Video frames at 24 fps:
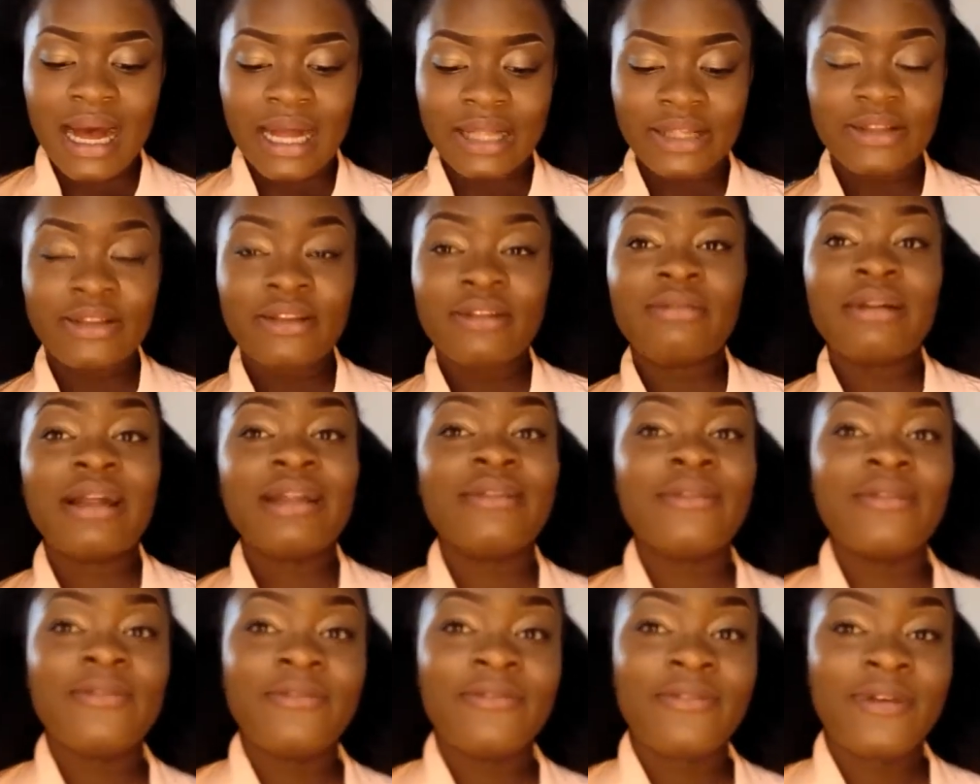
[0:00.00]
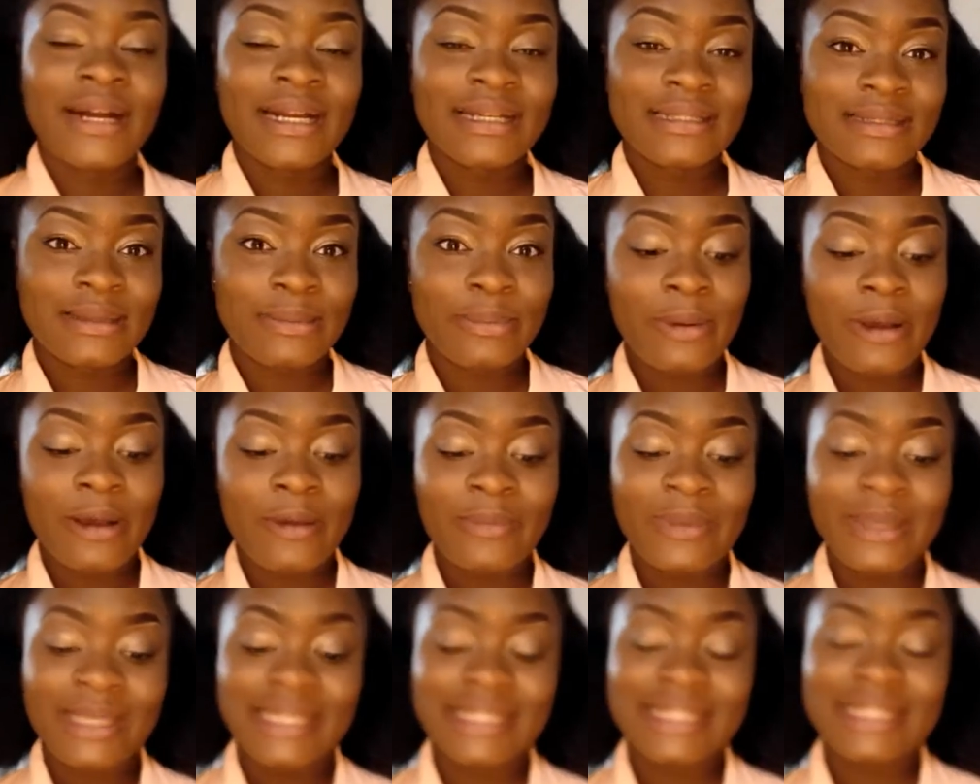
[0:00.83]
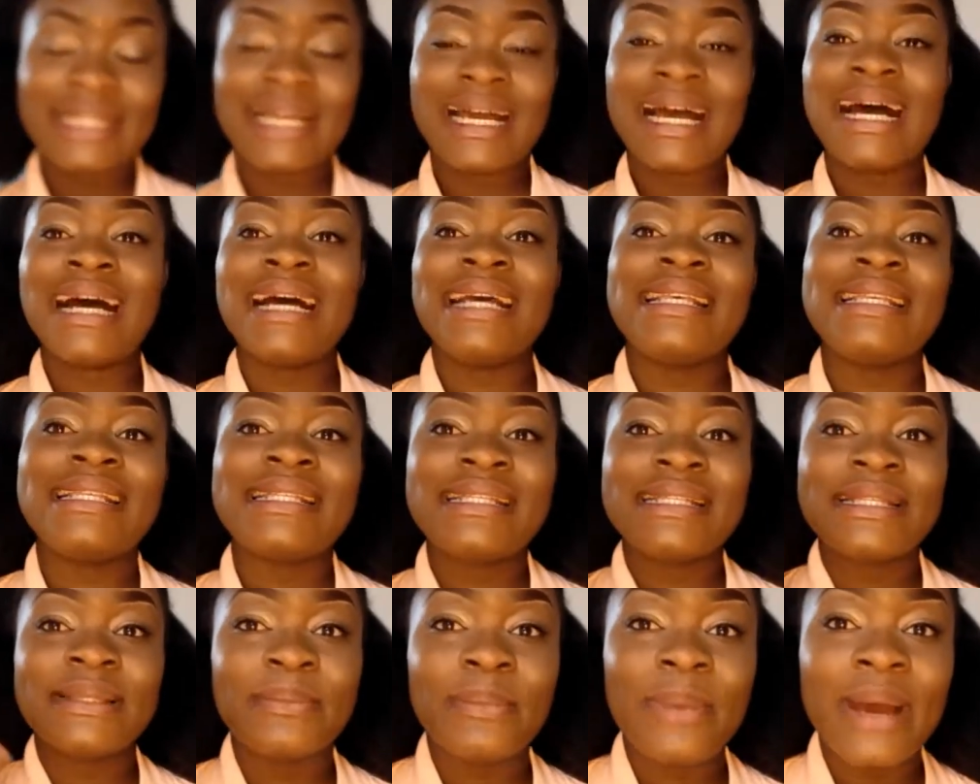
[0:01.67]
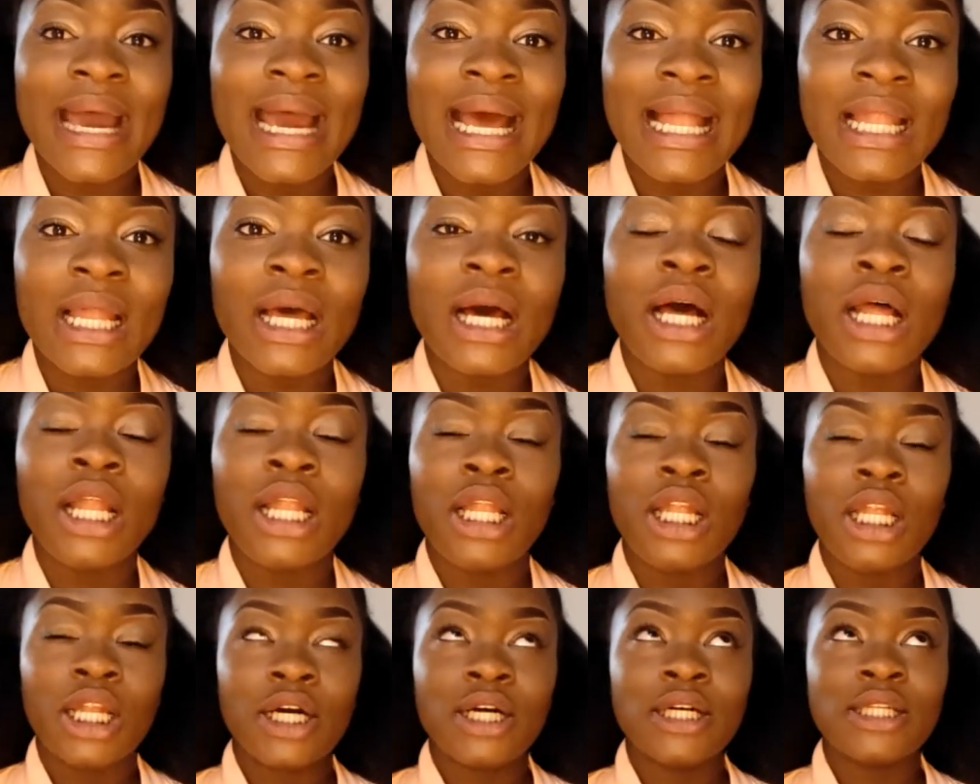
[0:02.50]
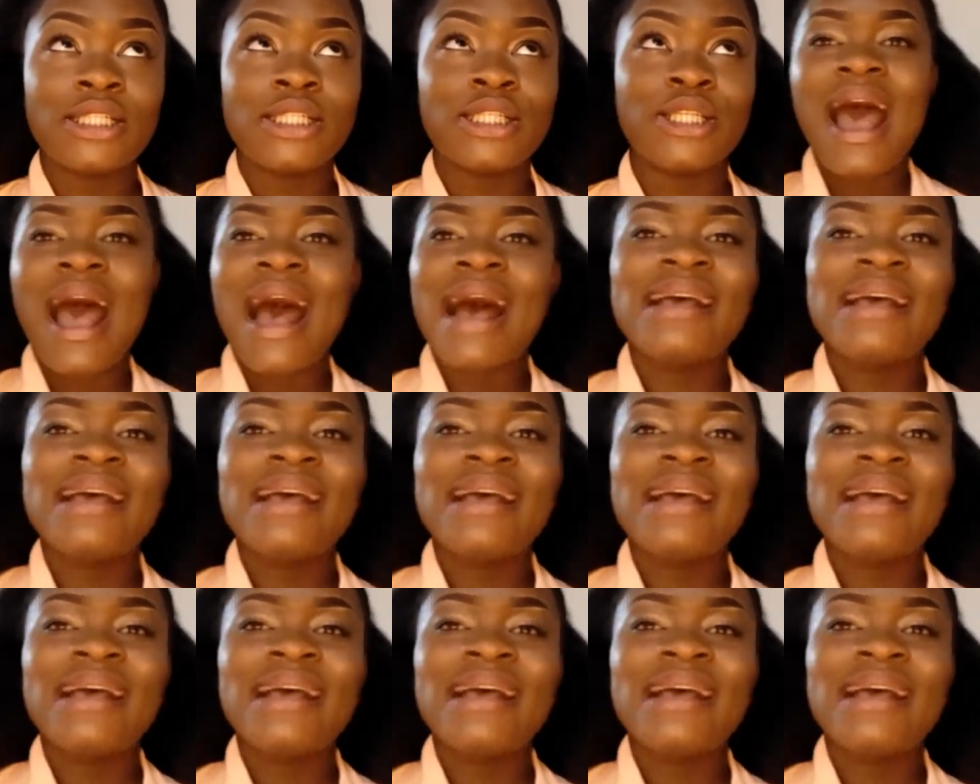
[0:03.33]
Another random fact about me is that I smile a lot.